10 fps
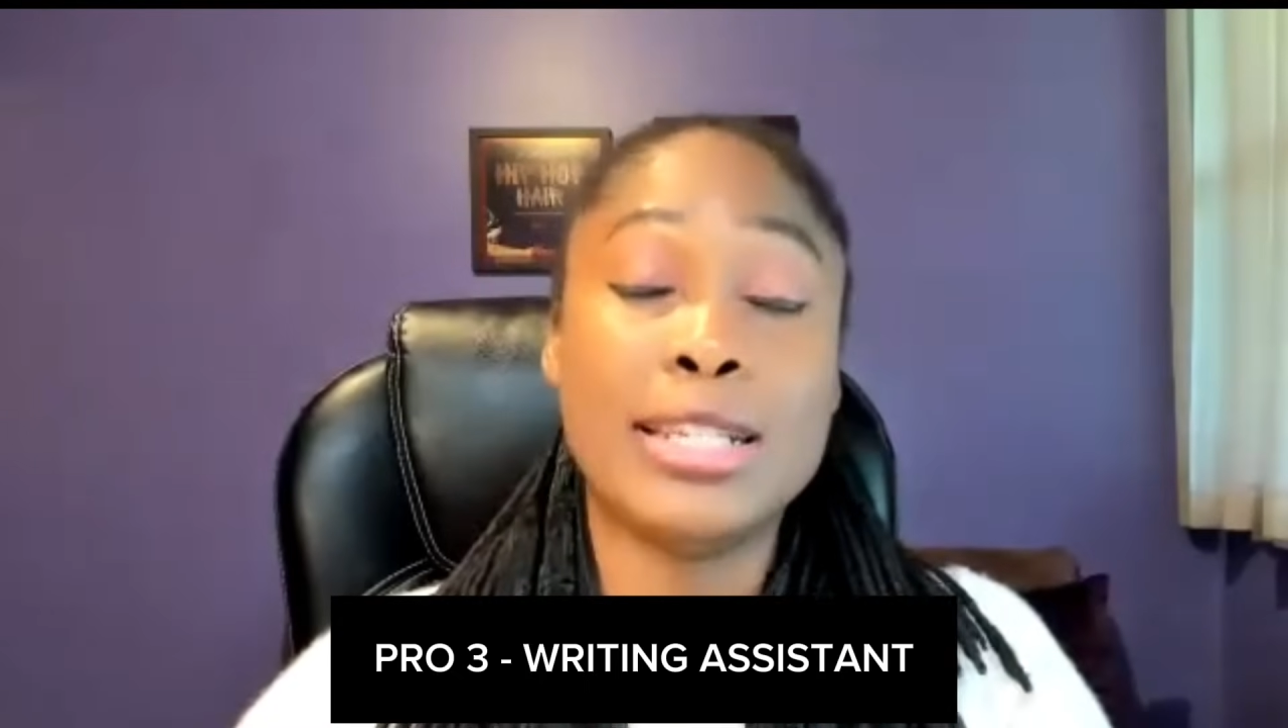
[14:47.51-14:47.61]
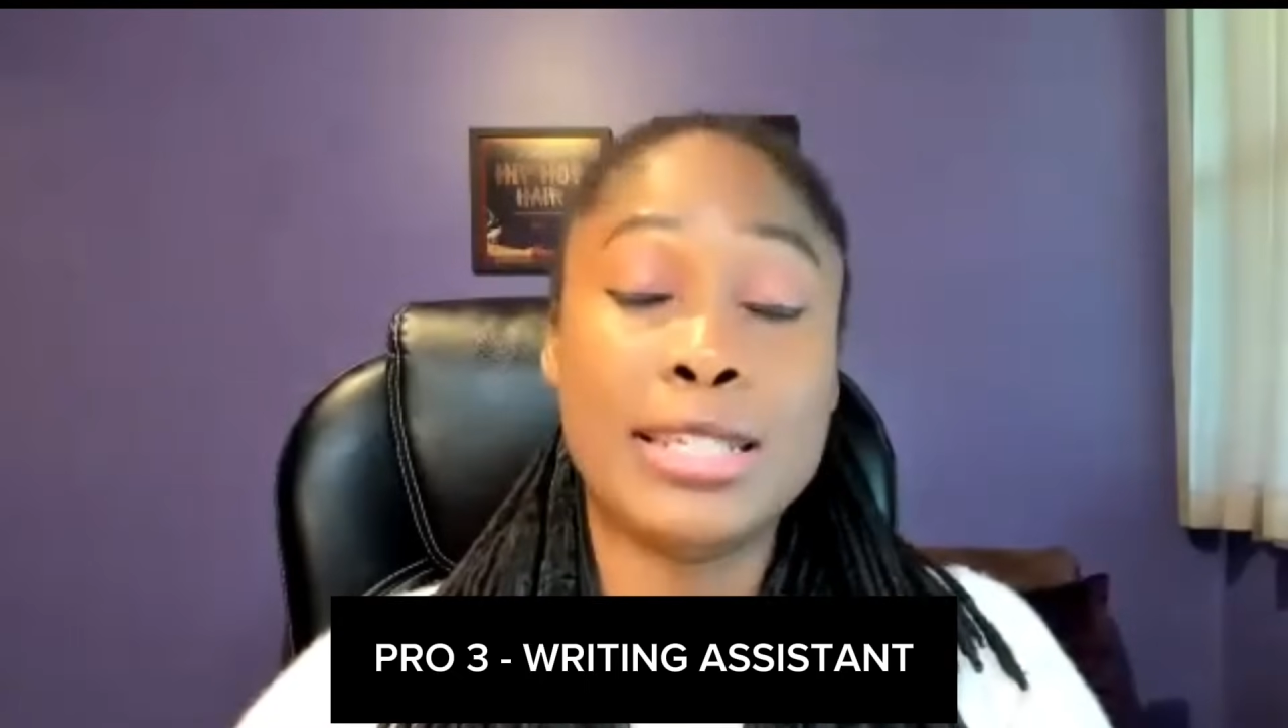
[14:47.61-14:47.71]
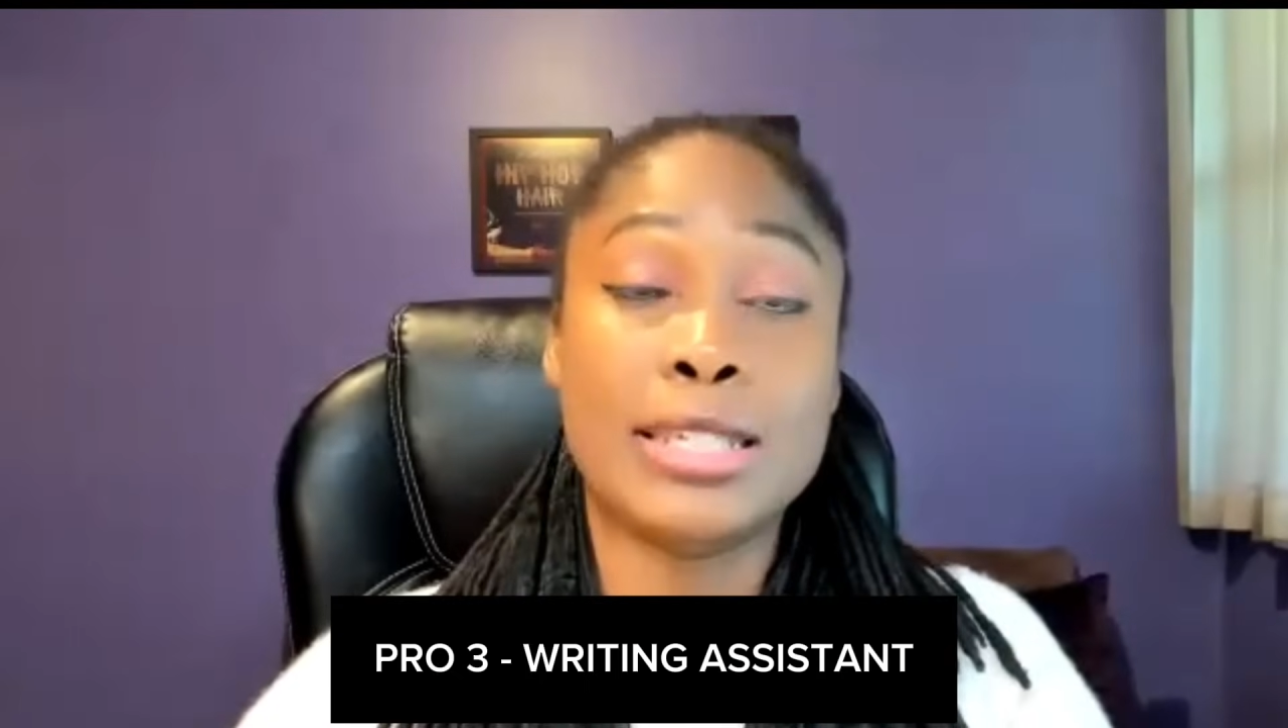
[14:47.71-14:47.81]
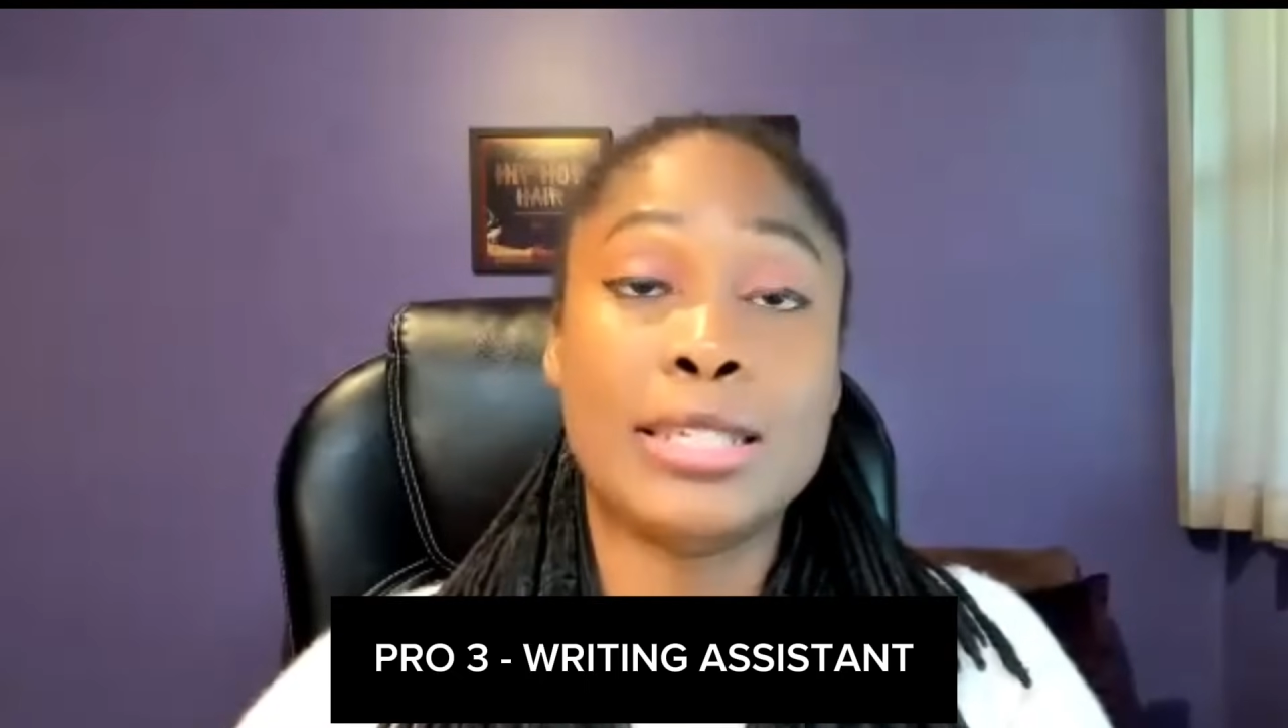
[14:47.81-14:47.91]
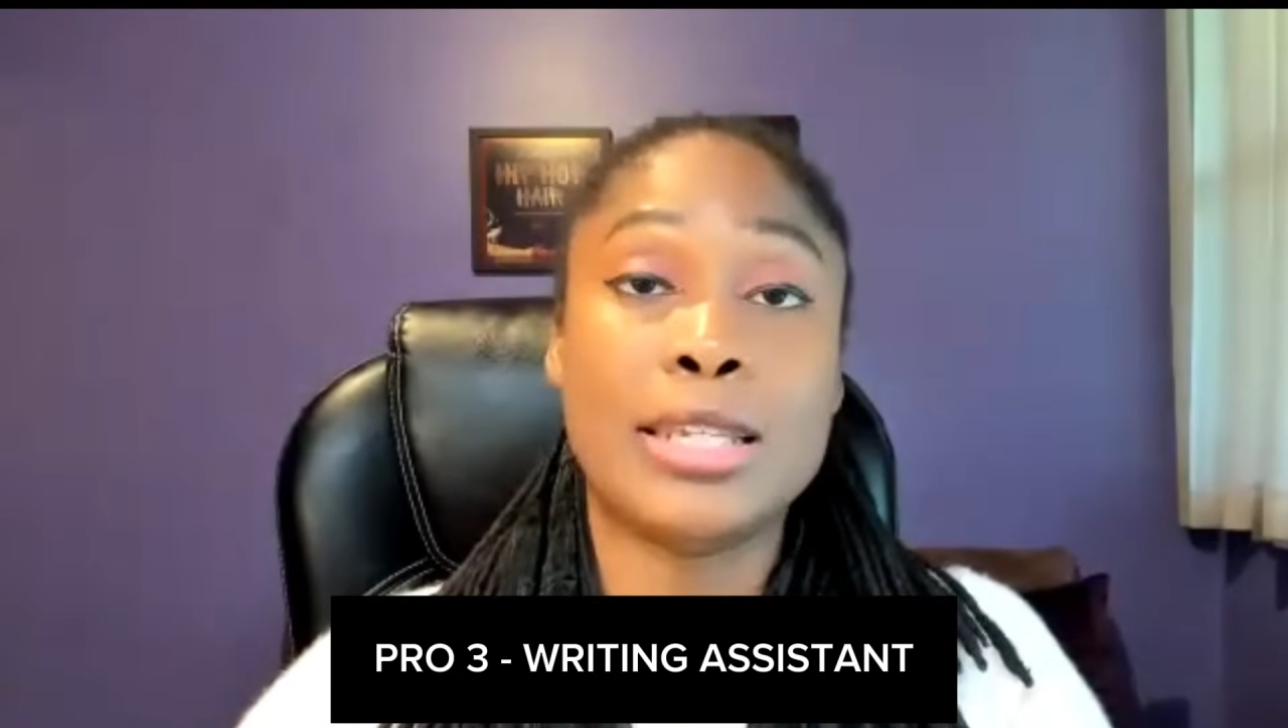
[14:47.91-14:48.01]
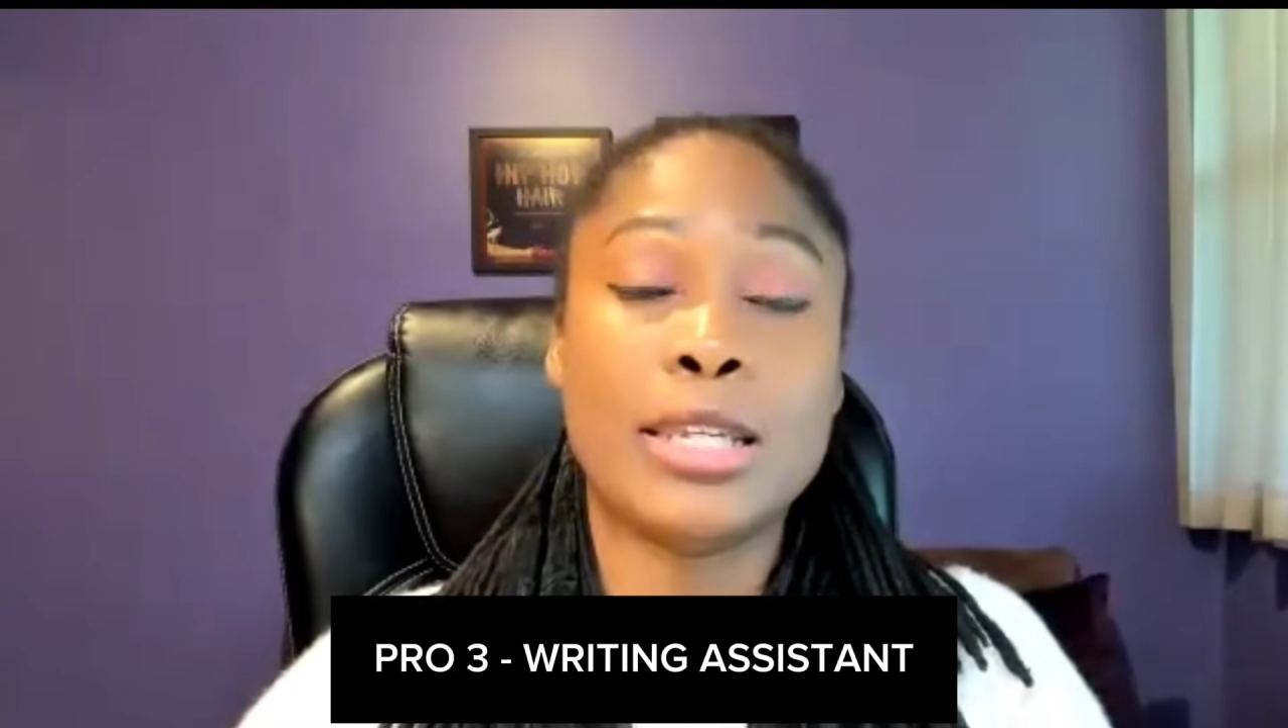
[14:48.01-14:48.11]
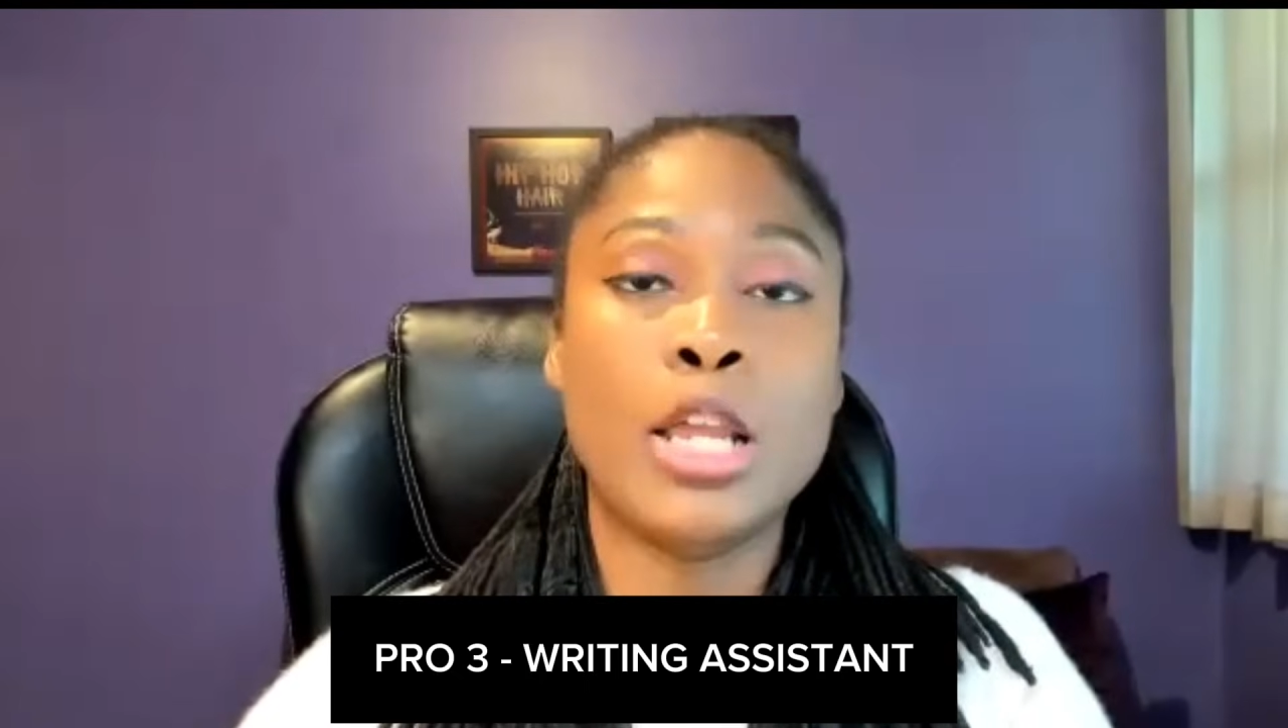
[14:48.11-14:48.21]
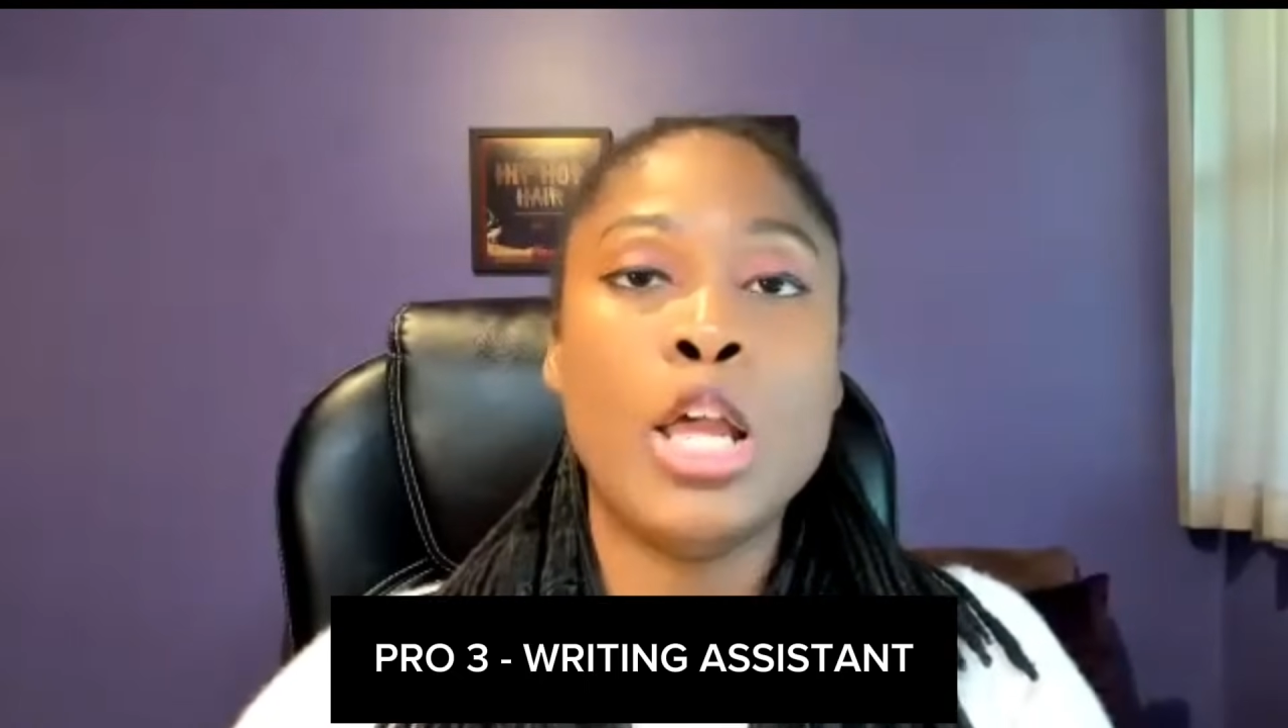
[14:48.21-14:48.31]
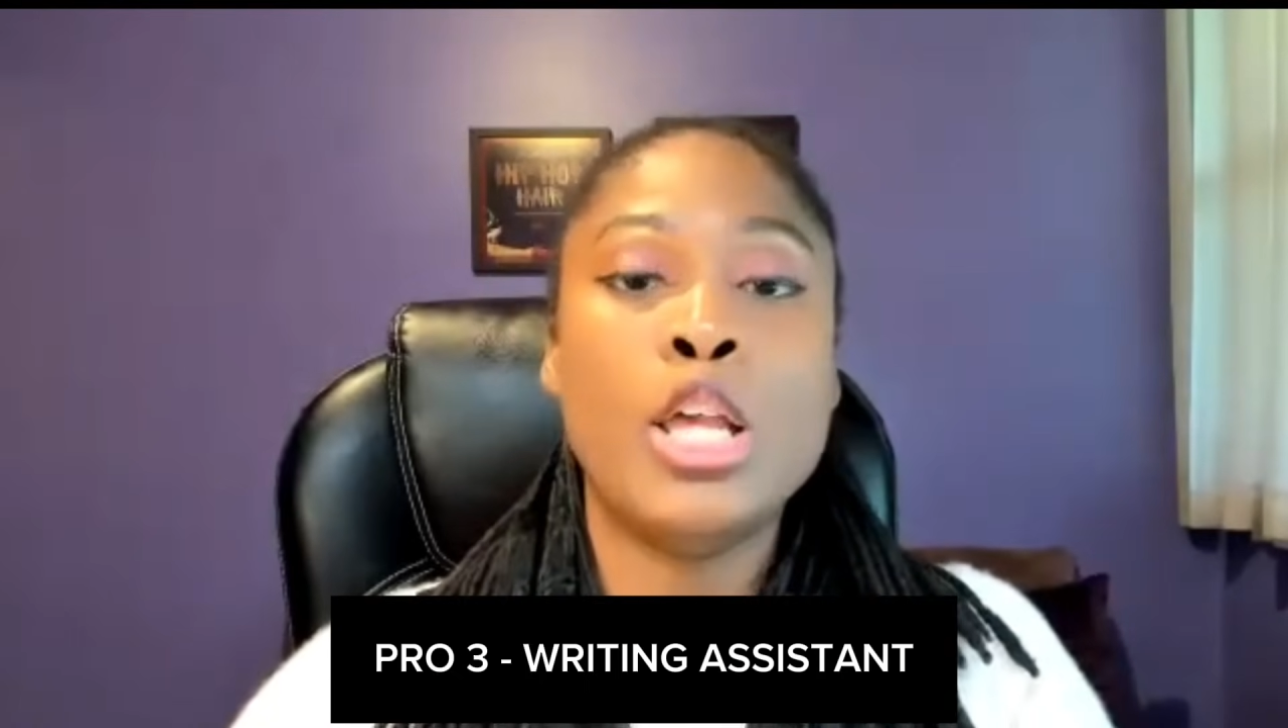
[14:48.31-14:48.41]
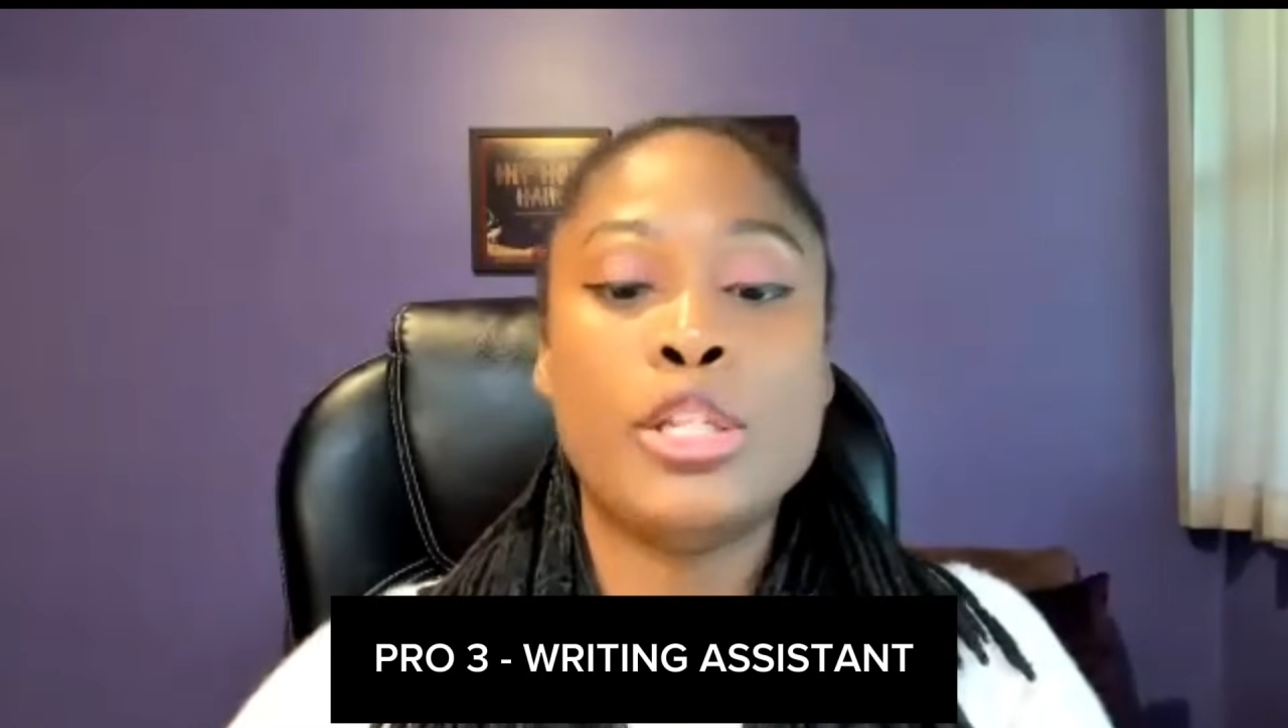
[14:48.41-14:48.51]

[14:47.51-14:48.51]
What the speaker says: assistant.